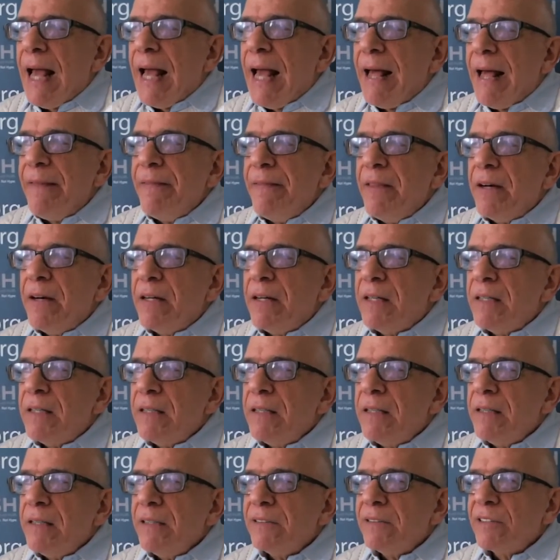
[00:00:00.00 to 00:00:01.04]
And
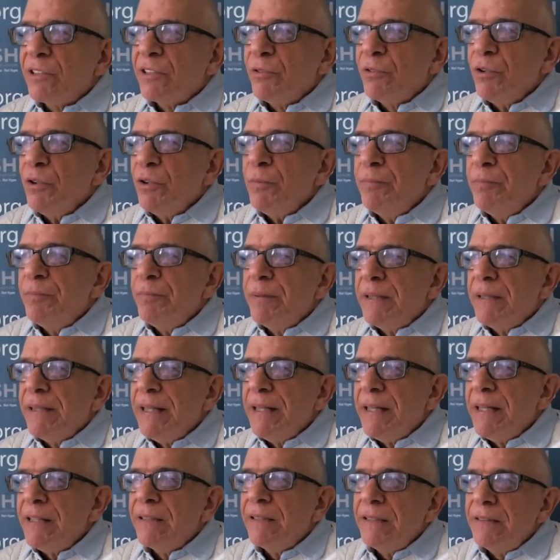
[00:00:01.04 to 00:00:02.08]
this group,
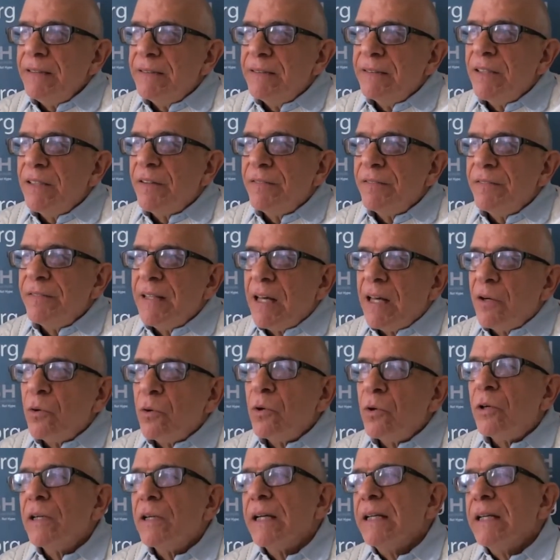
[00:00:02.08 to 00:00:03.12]
HealthyStuff.org,